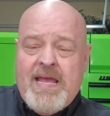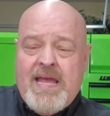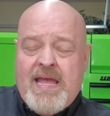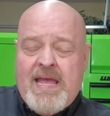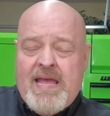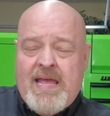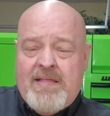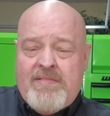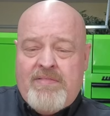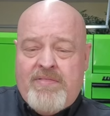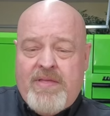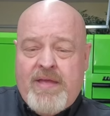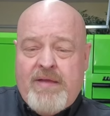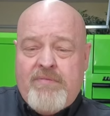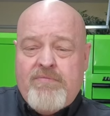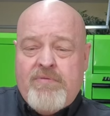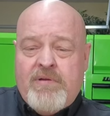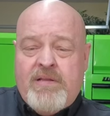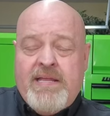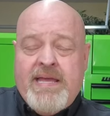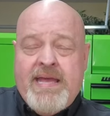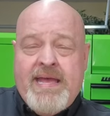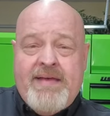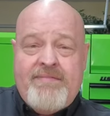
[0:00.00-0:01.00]
and they
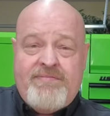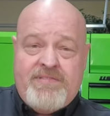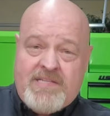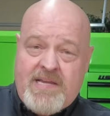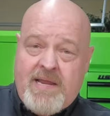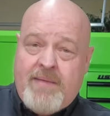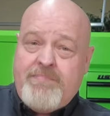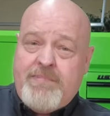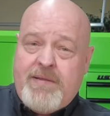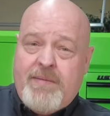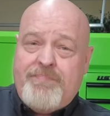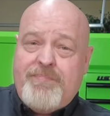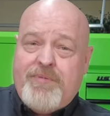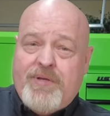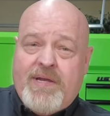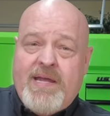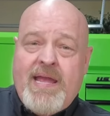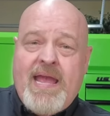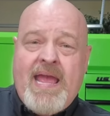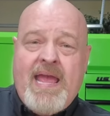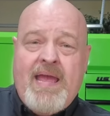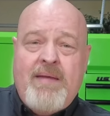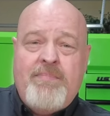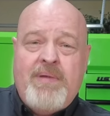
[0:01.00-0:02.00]
really have stepped up their
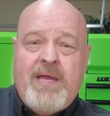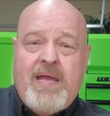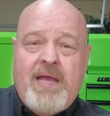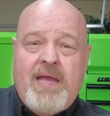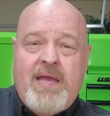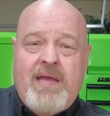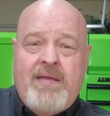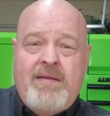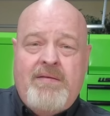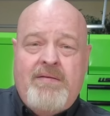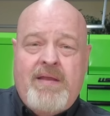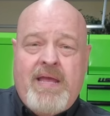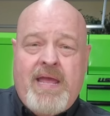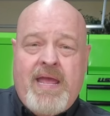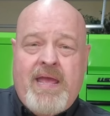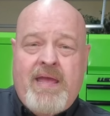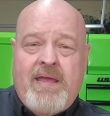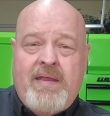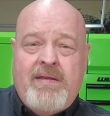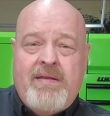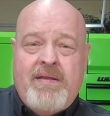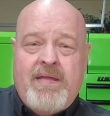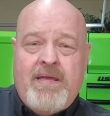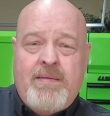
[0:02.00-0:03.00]
game
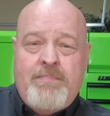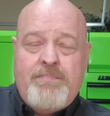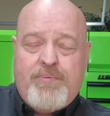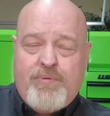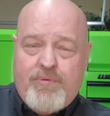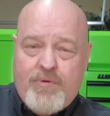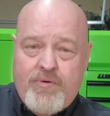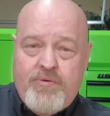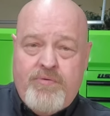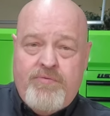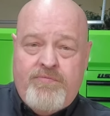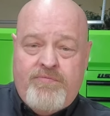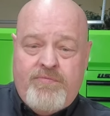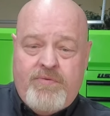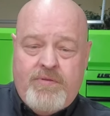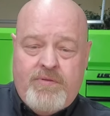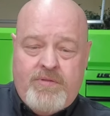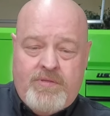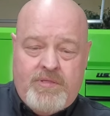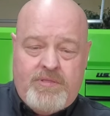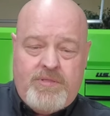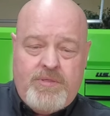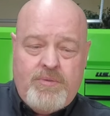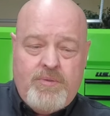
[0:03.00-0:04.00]
and improved
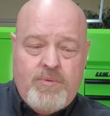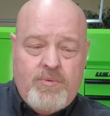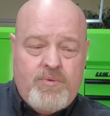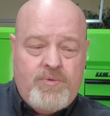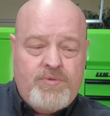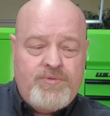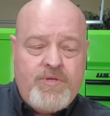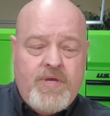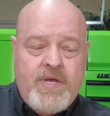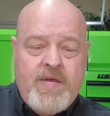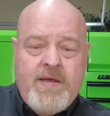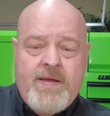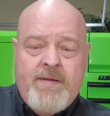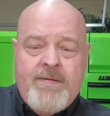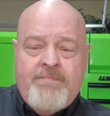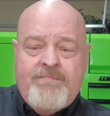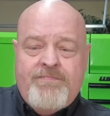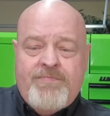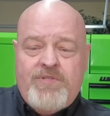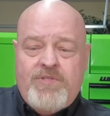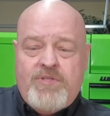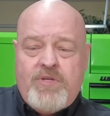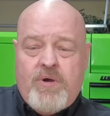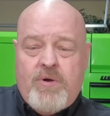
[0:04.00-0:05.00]
the tools.
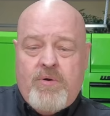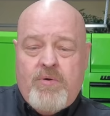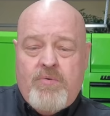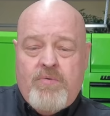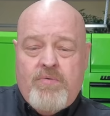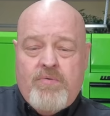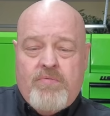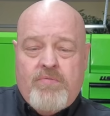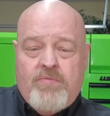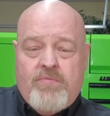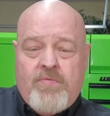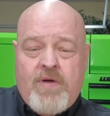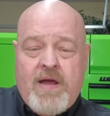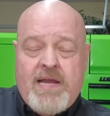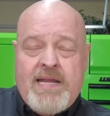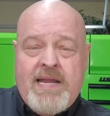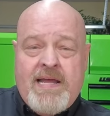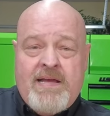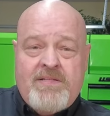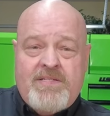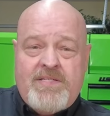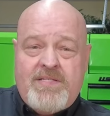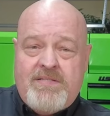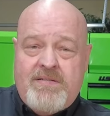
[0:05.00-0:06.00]
So right
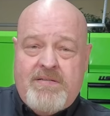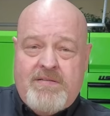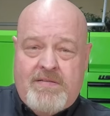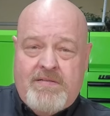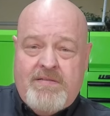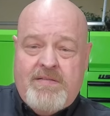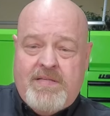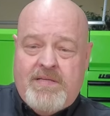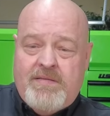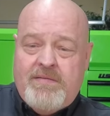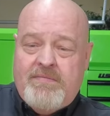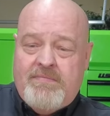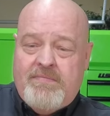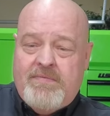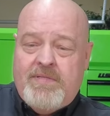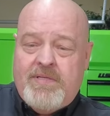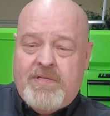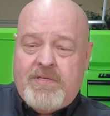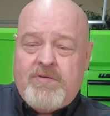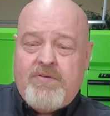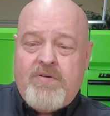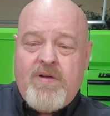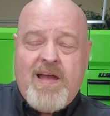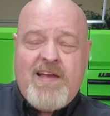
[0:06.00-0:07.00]
now,
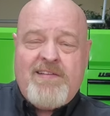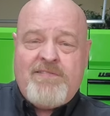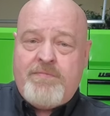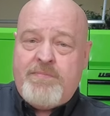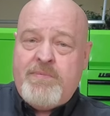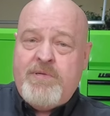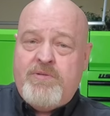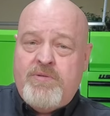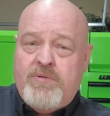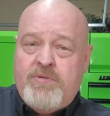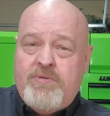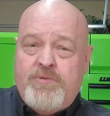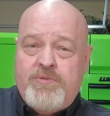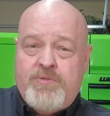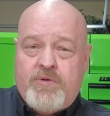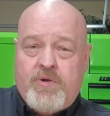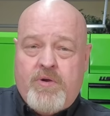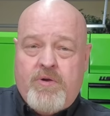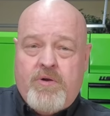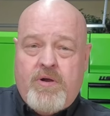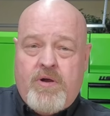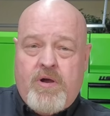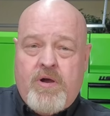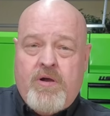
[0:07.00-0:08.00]
the Craftsman tools
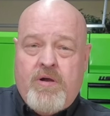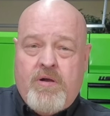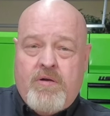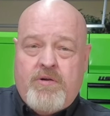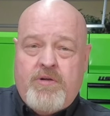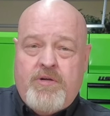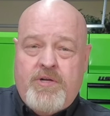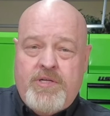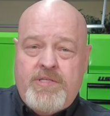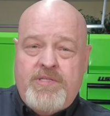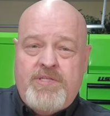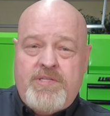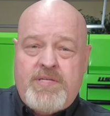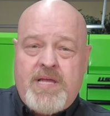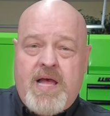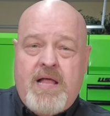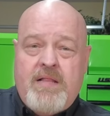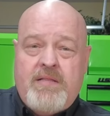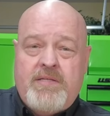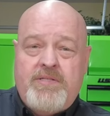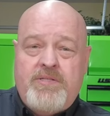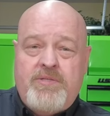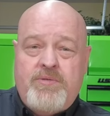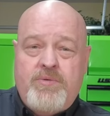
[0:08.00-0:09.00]
are good
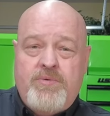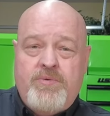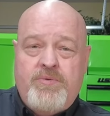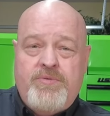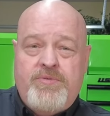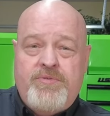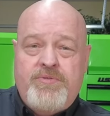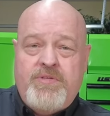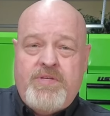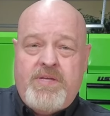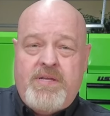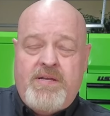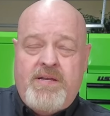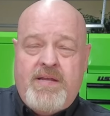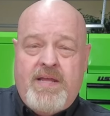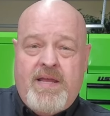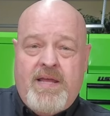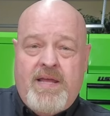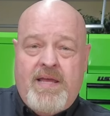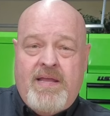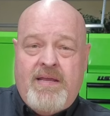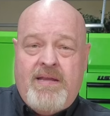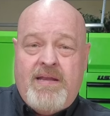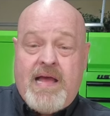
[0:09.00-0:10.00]
solid tools,
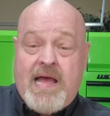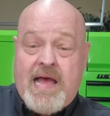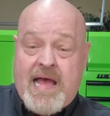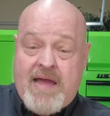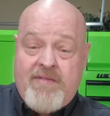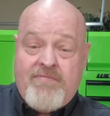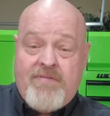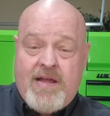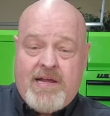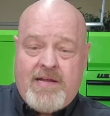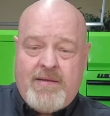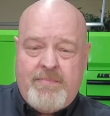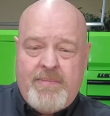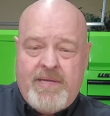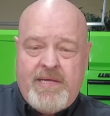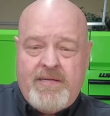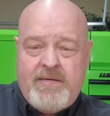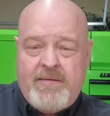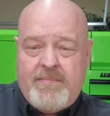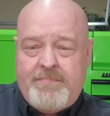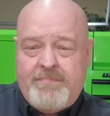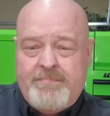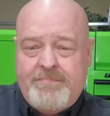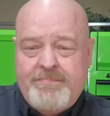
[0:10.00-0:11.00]
and I
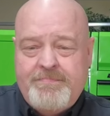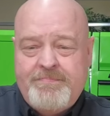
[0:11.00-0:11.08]
recommend them.